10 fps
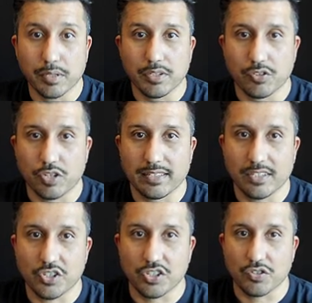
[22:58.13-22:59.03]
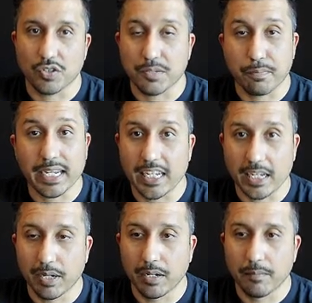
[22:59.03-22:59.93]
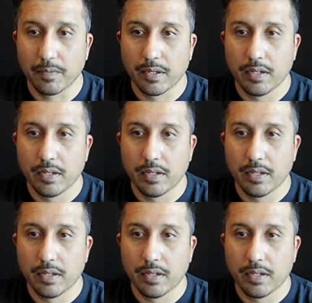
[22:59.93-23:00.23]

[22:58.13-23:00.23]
in transition. So he's picking him up.